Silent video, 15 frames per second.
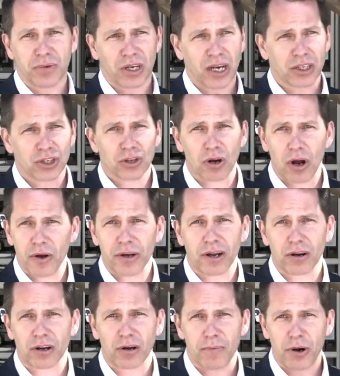because growing
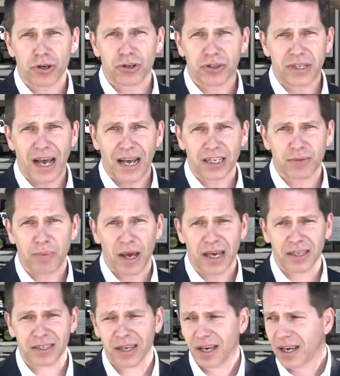our commercial tax
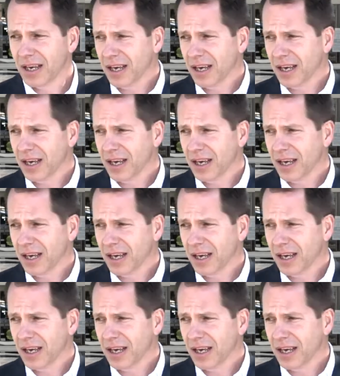base